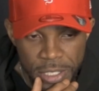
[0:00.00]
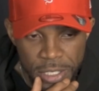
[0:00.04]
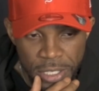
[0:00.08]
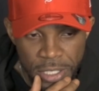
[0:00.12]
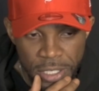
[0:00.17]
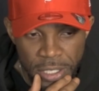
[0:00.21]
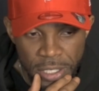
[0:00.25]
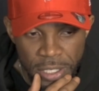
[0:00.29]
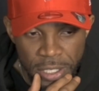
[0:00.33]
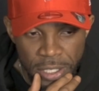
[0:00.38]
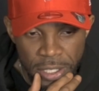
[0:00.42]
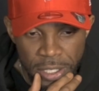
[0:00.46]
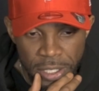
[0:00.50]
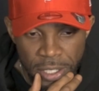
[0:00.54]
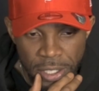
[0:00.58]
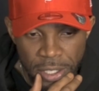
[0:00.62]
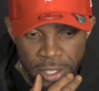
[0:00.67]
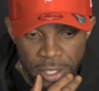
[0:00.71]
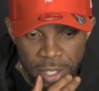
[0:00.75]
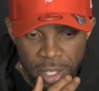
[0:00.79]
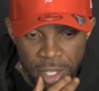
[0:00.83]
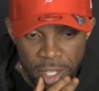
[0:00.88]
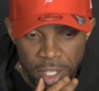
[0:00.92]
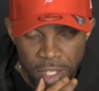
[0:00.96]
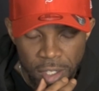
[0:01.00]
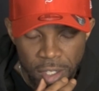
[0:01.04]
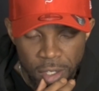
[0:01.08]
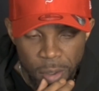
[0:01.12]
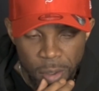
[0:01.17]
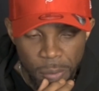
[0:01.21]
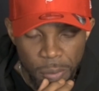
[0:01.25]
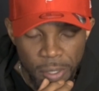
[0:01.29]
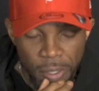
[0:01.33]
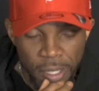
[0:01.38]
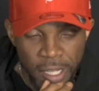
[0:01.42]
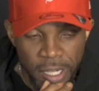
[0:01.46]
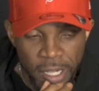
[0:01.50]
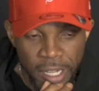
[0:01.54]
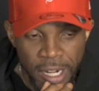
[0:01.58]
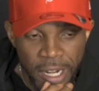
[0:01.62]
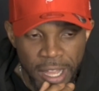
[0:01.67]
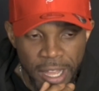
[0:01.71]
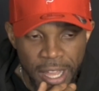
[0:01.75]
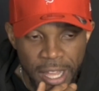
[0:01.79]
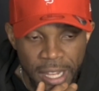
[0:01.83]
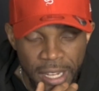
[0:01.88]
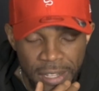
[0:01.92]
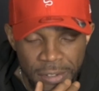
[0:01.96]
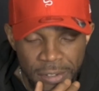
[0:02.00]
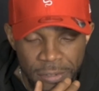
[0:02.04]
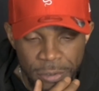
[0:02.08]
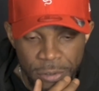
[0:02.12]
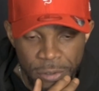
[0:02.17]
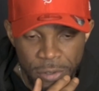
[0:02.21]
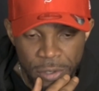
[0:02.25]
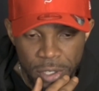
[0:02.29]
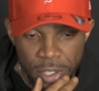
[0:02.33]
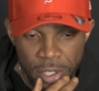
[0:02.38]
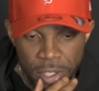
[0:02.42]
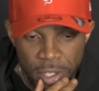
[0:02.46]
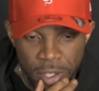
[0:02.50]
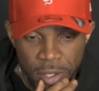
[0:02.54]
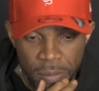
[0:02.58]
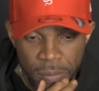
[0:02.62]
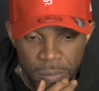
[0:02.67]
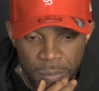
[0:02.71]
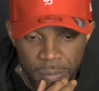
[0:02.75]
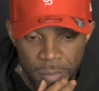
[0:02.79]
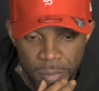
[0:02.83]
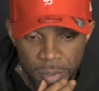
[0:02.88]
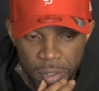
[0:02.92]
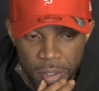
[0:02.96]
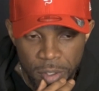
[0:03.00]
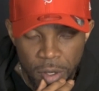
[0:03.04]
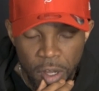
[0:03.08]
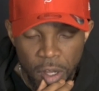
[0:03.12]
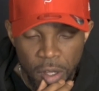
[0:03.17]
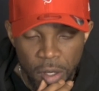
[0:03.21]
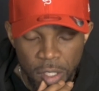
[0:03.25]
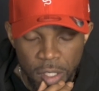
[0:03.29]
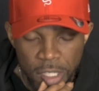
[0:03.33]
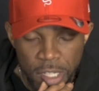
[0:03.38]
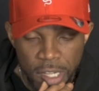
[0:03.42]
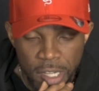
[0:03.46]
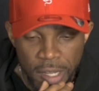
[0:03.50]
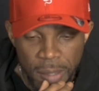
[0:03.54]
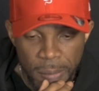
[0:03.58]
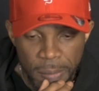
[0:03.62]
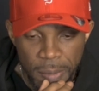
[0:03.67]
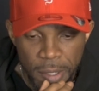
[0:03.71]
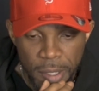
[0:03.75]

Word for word: and and, and you know playing at a high level, um, you know all the time.